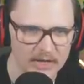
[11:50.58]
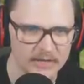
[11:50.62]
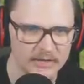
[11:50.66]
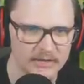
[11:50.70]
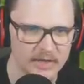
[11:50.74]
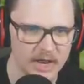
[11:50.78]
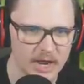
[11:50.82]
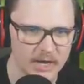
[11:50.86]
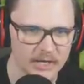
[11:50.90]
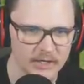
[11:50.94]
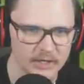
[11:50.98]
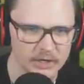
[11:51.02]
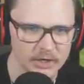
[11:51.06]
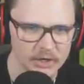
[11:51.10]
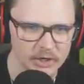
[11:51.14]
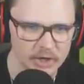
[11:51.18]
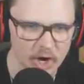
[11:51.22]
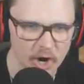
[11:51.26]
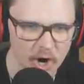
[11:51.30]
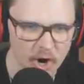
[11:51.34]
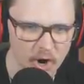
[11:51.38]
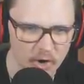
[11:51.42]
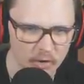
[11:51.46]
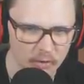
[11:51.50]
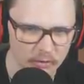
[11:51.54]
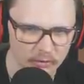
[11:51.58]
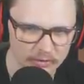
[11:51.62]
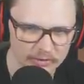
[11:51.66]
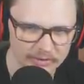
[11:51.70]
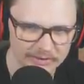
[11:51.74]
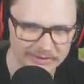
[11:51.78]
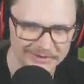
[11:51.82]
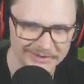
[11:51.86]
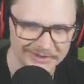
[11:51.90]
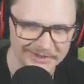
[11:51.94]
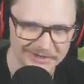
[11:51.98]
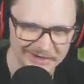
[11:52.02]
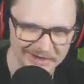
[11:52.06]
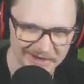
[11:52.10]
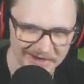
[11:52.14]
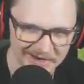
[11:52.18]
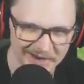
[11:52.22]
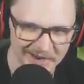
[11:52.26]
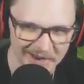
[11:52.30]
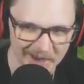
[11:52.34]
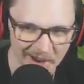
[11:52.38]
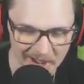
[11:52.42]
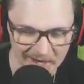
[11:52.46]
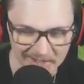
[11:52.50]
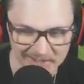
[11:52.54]
There you go.
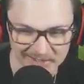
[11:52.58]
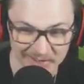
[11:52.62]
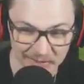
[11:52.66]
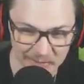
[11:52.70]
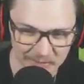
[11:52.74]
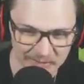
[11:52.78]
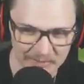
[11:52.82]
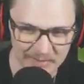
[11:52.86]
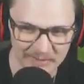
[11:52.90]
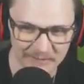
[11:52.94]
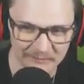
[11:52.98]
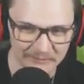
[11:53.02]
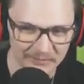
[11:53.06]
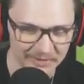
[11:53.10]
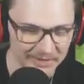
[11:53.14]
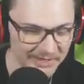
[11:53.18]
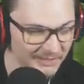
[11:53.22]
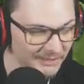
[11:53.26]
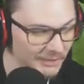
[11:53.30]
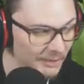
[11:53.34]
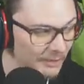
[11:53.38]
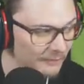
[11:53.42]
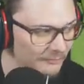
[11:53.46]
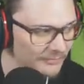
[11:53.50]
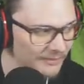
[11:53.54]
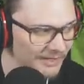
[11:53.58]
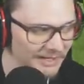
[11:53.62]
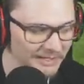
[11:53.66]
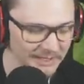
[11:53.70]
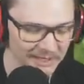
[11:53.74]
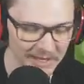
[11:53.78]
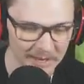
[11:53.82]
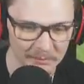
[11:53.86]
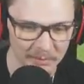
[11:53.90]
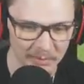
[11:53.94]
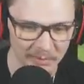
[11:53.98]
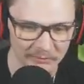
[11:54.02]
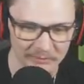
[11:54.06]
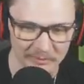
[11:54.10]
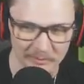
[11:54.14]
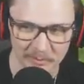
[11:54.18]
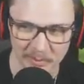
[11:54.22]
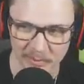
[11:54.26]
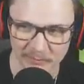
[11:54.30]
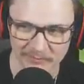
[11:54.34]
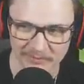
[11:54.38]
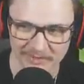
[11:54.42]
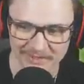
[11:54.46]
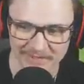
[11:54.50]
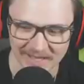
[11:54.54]
Honestly, would have been fitting, though, if he had that perfect,
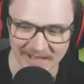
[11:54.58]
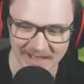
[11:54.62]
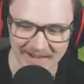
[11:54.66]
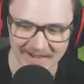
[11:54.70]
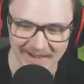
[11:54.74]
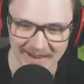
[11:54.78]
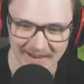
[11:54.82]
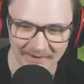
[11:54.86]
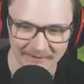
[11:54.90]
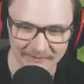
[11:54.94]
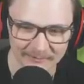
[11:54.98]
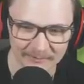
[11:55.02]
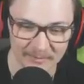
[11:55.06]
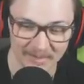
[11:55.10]
perfect line out.